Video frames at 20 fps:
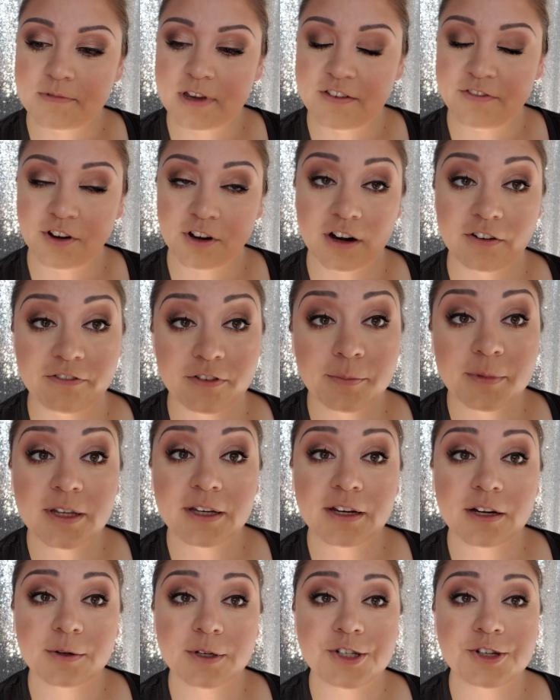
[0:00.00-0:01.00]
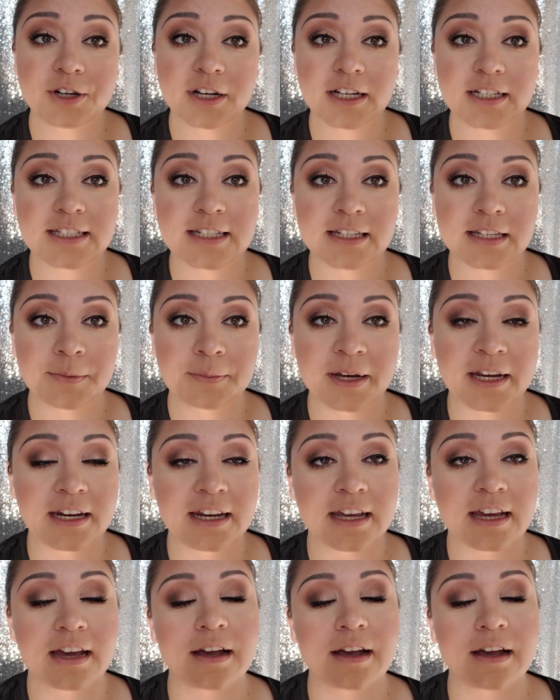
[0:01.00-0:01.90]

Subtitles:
If you're unfamiliar with trichotillomania,